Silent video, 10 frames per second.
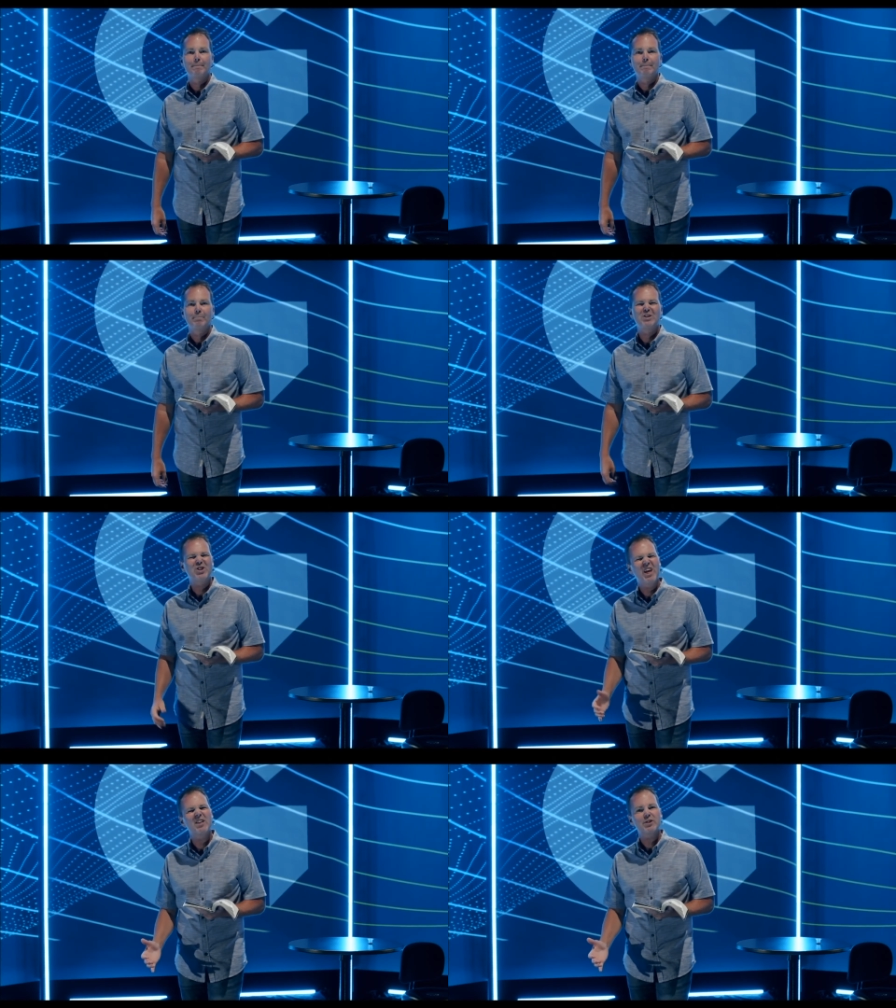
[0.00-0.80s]
Did you
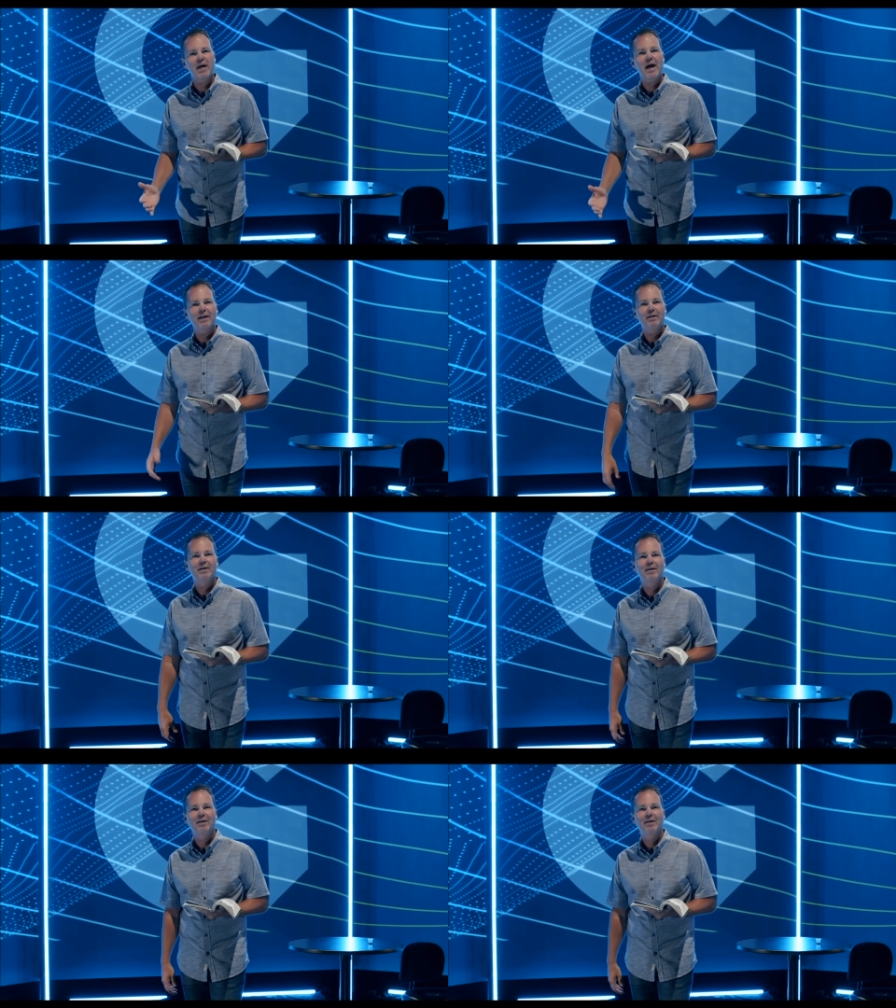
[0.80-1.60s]
catch that?
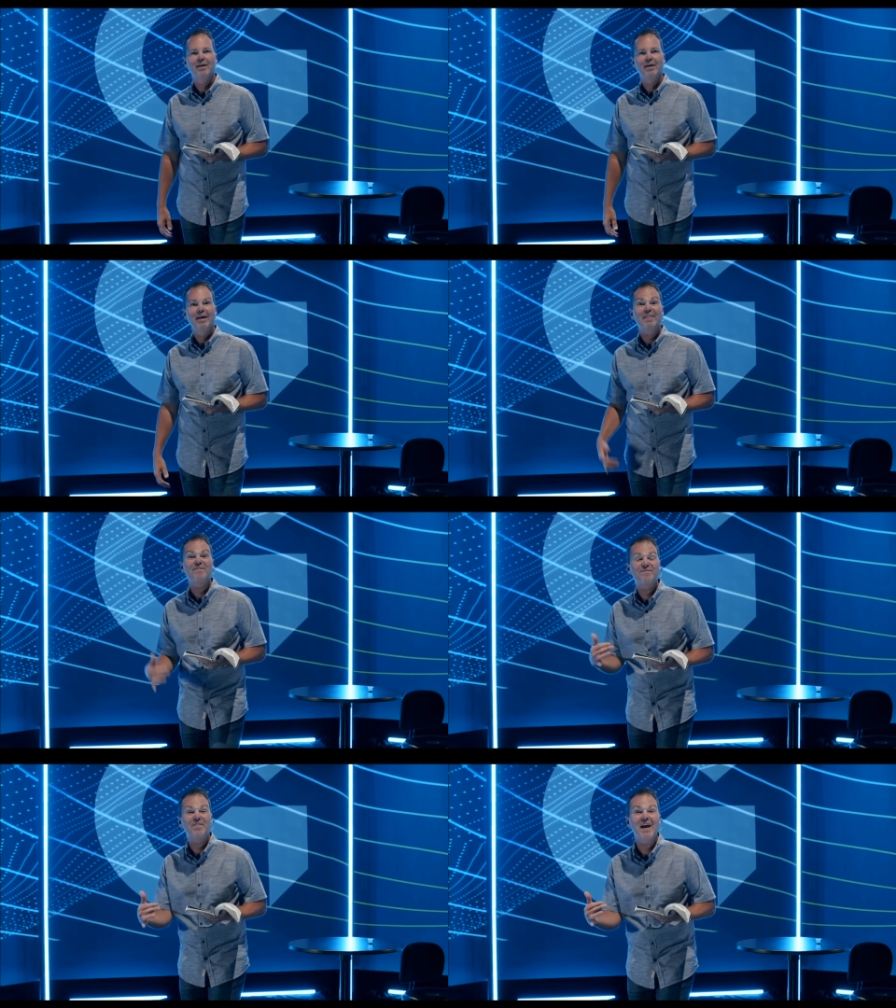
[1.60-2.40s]
That
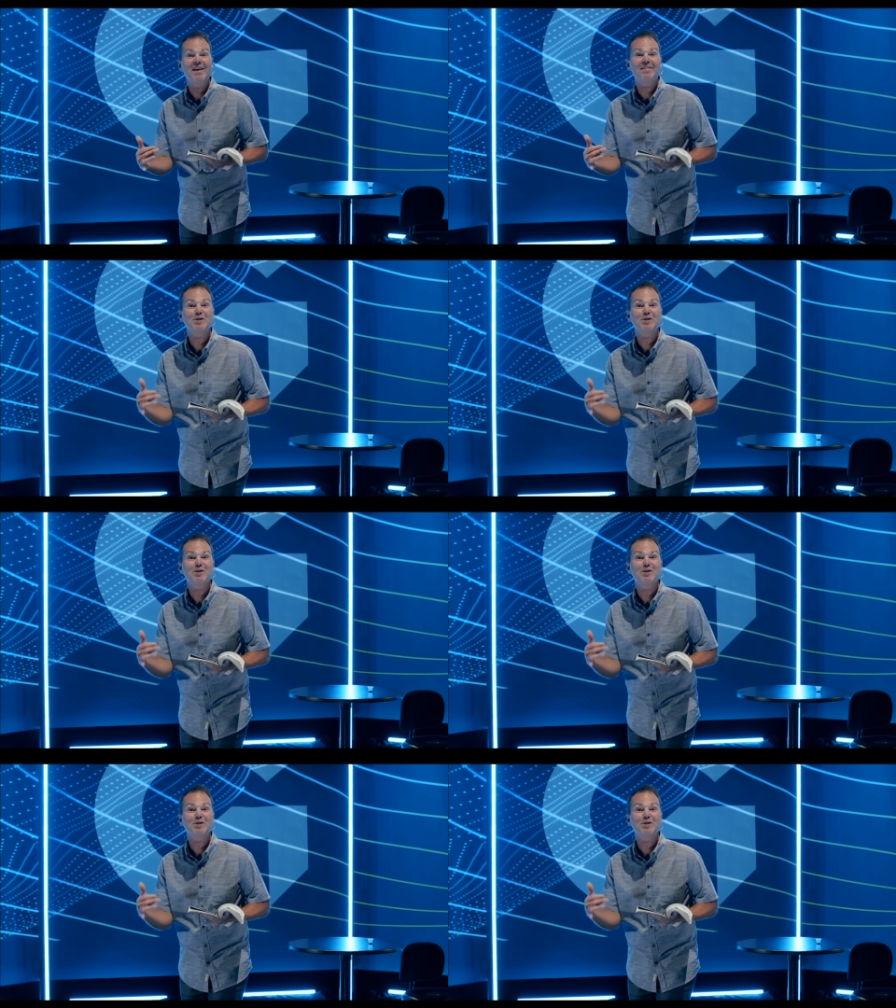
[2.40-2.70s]
faith is